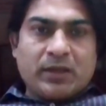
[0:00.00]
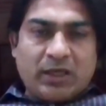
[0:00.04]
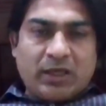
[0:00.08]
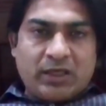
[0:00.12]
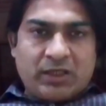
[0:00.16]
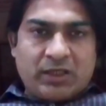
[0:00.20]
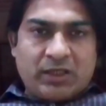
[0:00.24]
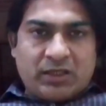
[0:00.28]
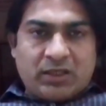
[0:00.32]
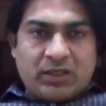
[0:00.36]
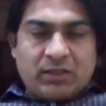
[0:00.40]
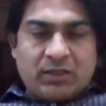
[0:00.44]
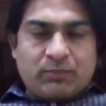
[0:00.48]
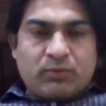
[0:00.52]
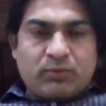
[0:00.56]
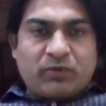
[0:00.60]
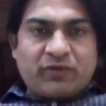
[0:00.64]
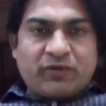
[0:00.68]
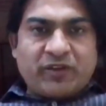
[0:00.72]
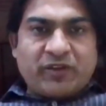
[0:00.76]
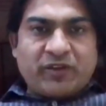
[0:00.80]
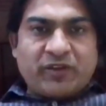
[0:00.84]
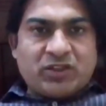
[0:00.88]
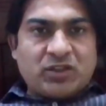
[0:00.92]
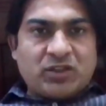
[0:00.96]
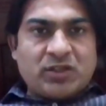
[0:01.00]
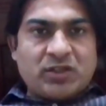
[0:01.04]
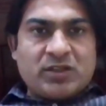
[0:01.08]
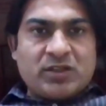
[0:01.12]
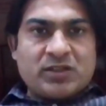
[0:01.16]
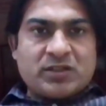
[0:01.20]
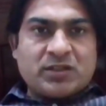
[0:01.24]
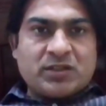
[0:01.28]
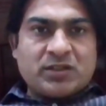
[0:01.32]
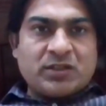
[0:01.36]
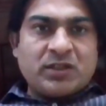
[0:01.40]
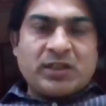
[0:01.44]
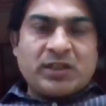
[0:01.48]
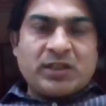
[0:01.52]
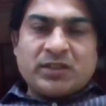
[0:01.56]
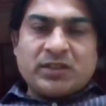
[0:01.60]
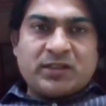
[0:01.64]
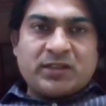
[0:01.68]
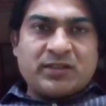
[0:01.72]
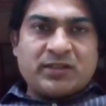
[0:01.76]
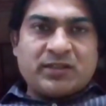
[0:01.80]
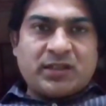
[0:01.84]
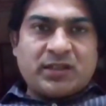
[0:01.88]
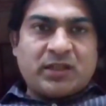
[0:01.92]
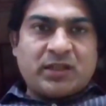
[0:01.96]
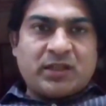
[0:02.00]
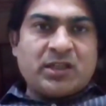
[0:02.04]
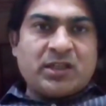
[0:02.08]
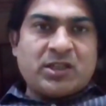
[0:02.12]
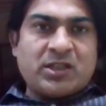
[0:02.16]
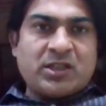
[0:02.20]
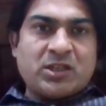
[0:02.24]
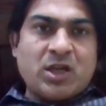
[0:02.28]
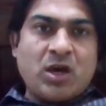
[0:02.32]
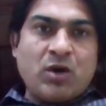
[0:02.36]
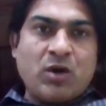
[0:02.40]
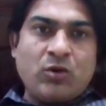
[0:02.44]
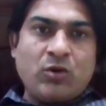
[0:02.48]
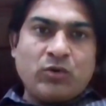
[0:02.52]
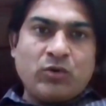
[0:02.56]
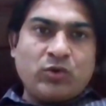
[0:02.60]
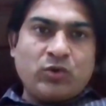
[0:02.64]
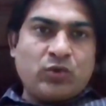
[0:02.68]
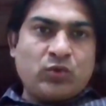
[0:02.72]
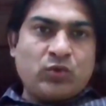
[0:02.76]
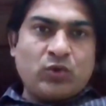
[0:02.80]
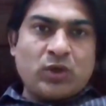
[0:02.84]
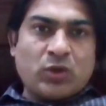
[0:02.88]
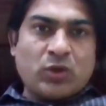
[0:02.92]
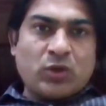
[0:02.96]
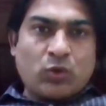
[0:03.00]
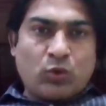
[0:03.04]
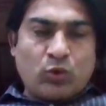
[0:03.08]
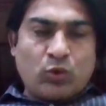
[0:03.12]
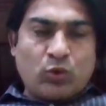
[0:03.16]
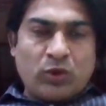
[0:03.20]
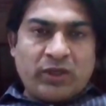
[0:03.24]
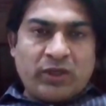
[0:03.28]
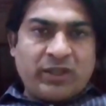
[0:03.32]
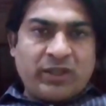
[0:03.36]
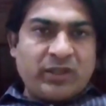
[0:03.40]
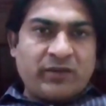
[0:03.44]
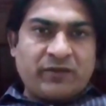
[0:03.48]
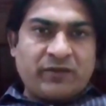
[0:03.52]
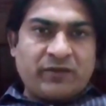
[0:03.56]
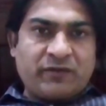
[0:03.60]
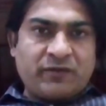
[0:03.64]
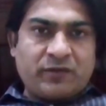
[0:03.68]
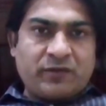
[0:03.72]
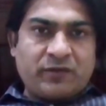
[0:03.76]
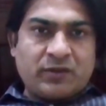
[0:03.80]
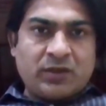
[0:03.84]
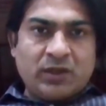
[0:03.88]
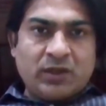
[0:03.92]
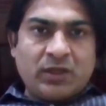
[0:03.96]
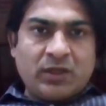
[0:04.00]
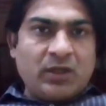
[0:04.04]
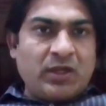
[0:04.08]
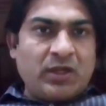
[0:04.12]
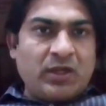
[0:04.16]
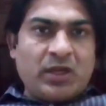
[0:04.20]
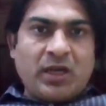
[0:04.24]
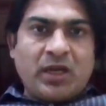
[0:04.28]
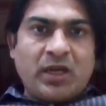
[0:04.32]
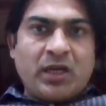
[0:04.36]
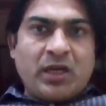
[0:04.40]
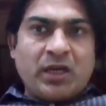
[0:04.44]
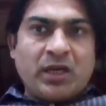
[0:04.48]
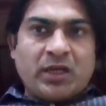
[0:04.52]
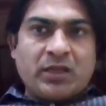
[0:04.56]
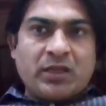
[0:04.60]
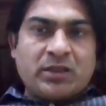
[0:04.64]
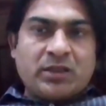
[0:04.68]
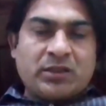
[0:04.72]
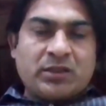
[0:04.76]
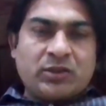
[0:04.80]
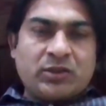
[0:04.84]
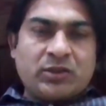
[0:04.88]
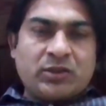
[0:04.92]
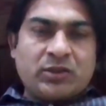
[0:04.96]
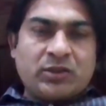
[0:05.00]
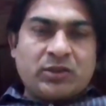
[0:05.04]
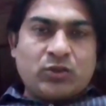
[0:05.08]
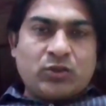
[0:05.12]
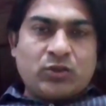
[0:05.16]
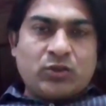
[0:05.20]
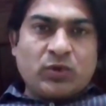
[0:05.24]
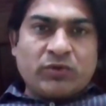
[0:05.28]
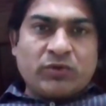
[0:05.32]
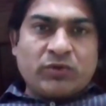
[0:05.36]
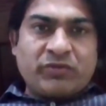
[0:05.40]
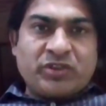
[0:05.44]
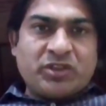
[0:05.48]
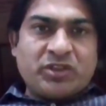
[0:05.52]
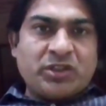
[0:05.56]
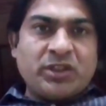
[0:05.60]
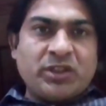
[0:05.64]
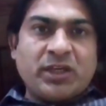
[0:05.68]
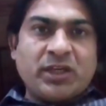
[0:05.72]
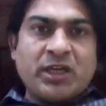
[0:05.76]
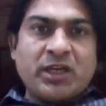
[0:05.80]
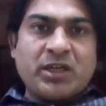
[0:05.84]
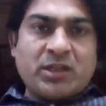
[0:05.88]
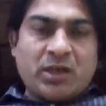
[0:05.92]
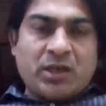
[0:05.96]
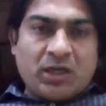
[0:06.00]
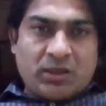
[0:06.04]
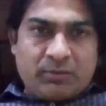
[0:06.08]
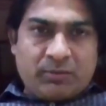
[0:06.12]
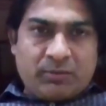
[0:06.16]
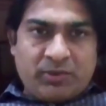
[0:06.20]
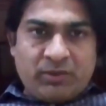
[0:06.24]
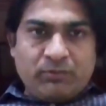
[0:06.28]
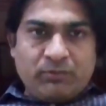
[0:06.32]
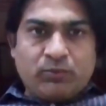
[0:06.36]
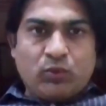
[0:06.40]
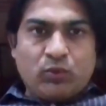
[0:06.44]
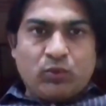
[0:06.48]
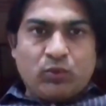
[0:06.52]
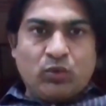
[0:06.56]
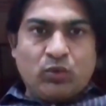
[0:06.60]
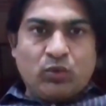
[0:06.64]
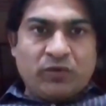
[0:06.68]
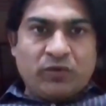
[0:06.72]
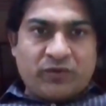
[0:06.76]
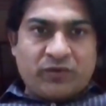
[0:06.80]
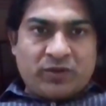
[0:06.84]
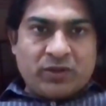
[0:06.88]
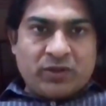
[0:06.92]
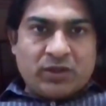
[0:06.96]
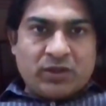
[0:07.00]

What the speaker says: eye care professionals and they said that now you are old enough and your vision cannot be improved.